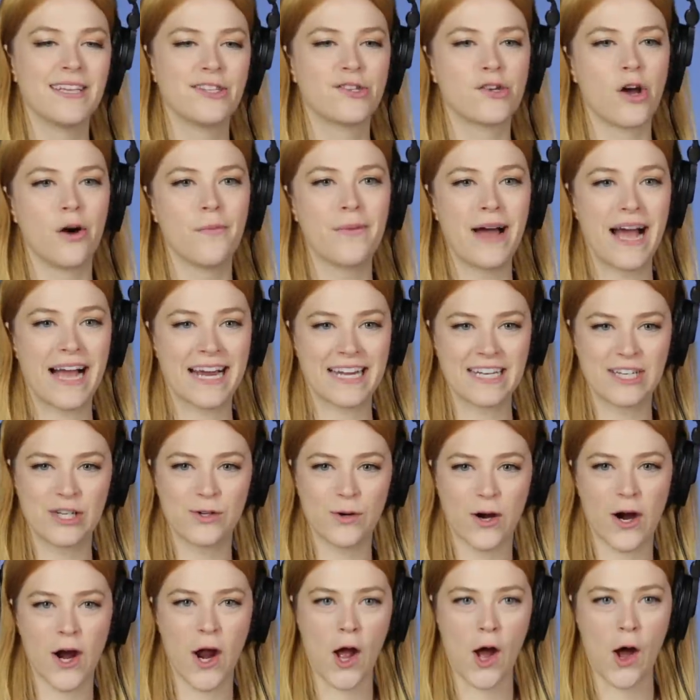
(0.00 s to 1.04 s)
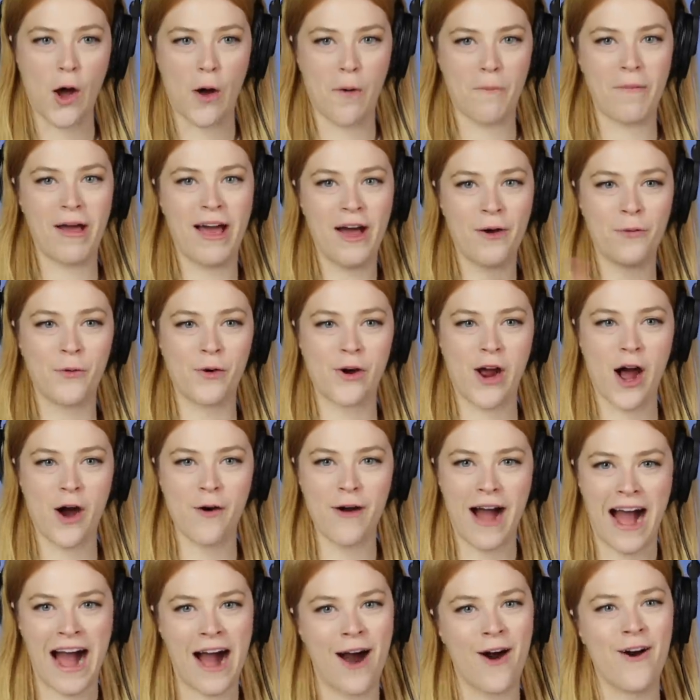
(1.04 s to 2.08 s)
Let's go back into our home. We'll
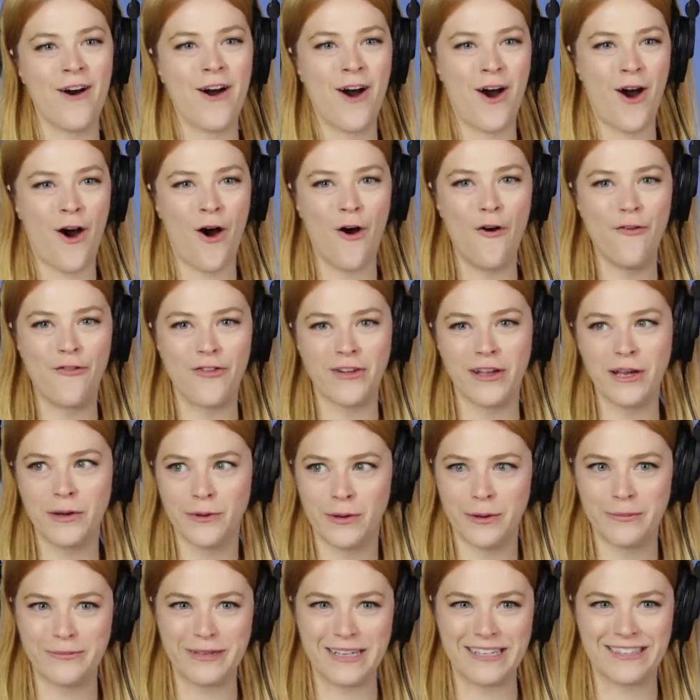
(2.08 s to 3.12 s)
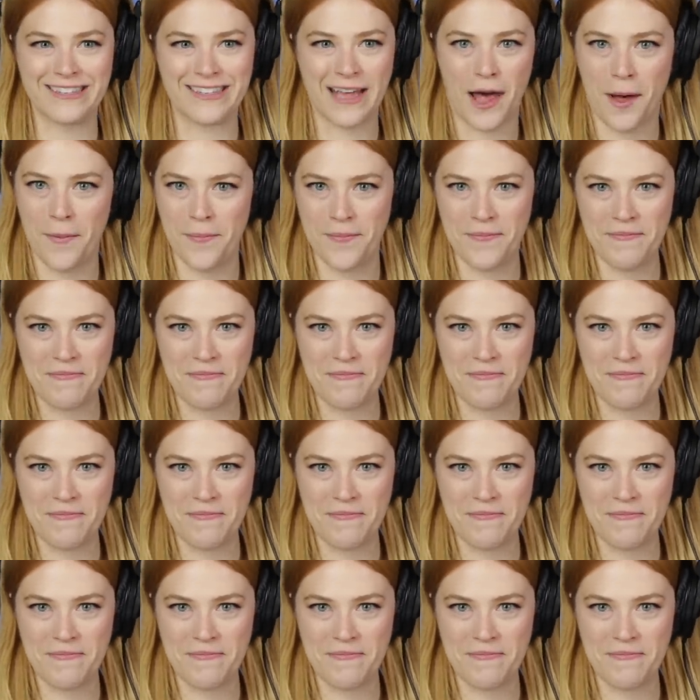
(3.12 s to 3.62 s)
go out. Hopefully we'll meet some.